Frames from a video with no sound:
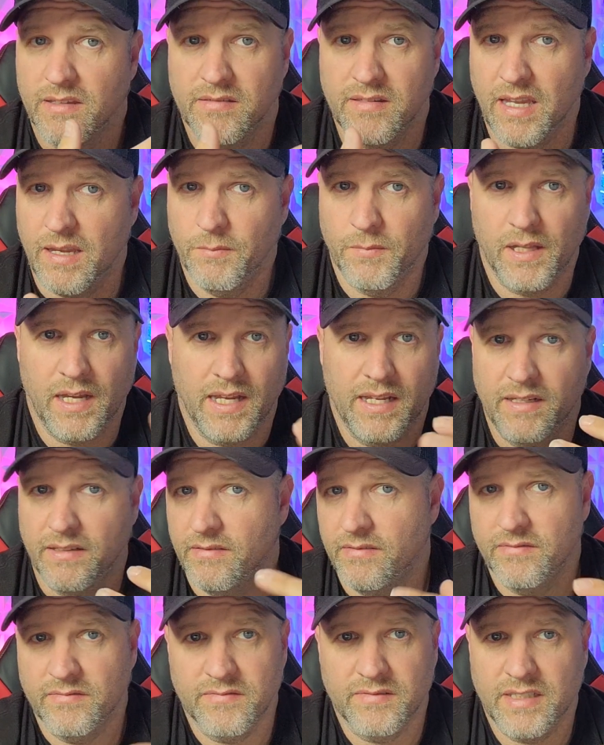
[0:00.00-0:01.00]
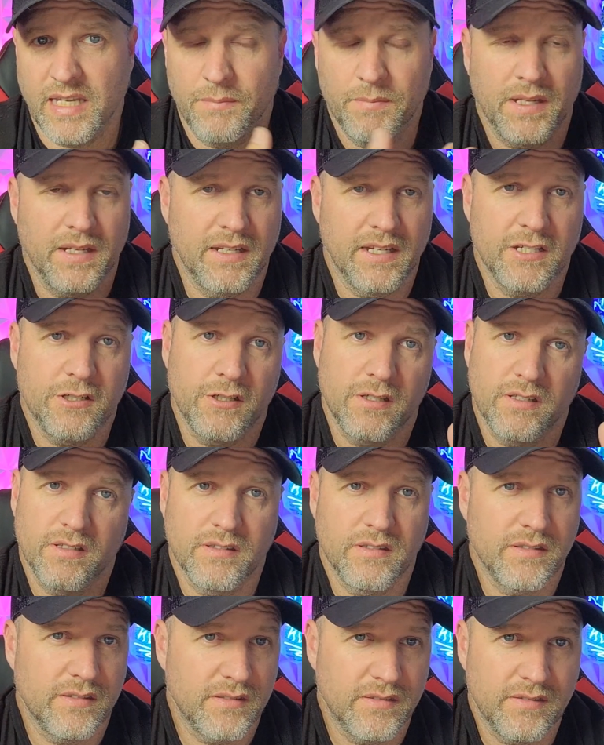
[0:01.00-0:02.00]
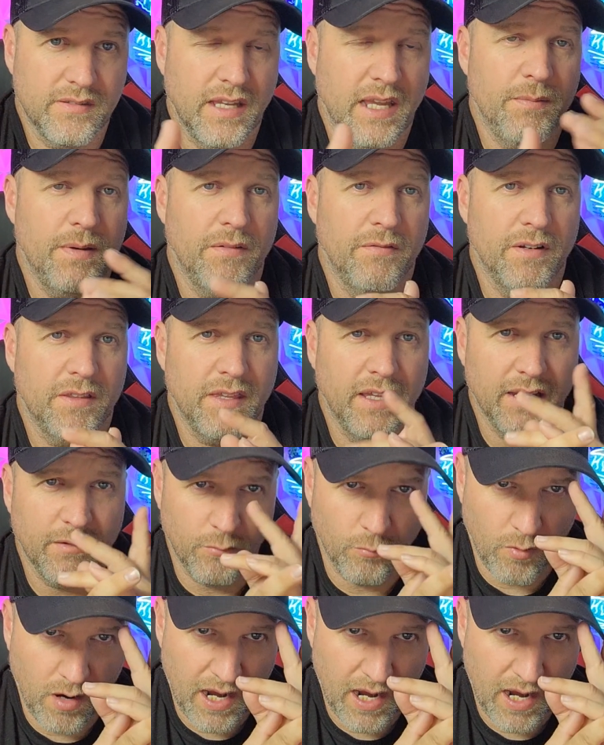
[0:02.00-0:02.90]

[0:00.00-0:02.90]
same light, same conditions, same everything.